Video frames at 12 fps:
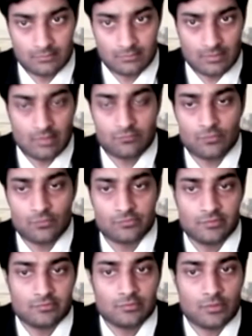affords us
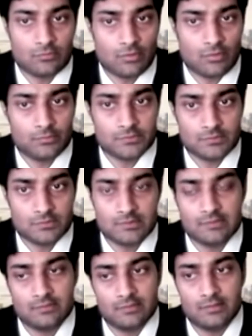a lot of opportunities
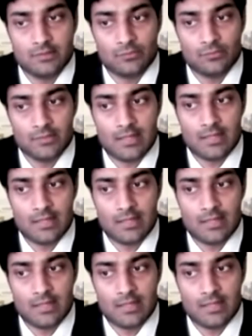that they don't have.